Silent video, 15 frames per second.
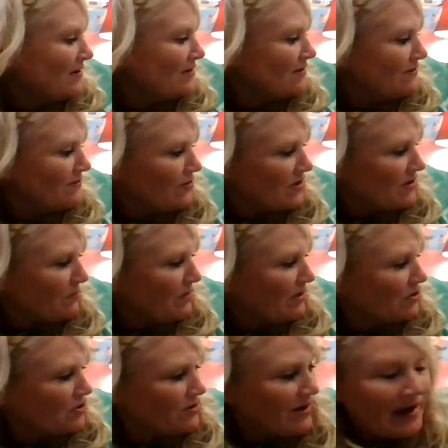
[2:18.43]
There's a
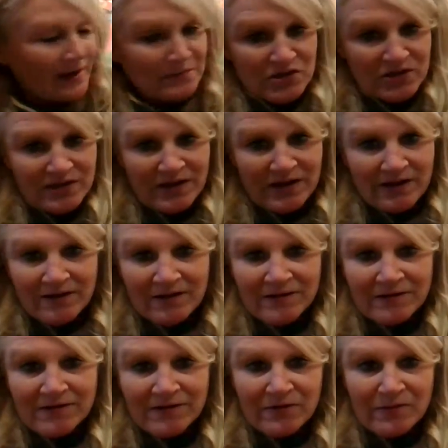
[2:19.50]
picture caption here.
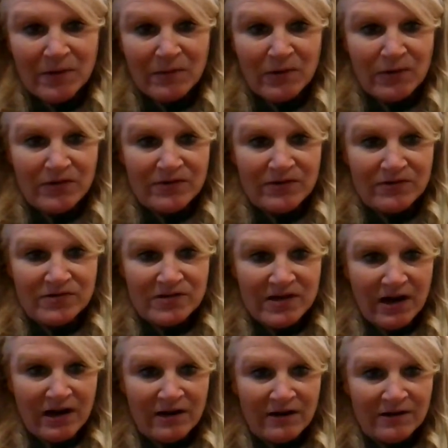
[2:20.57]
You remember what those
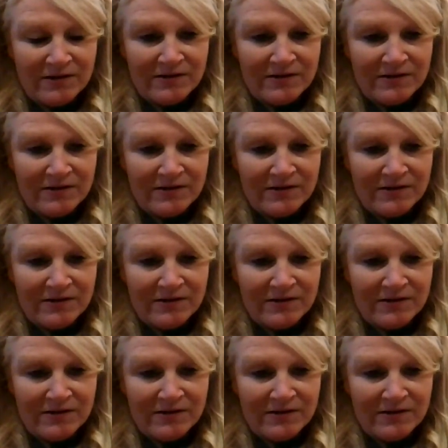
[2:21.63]
are?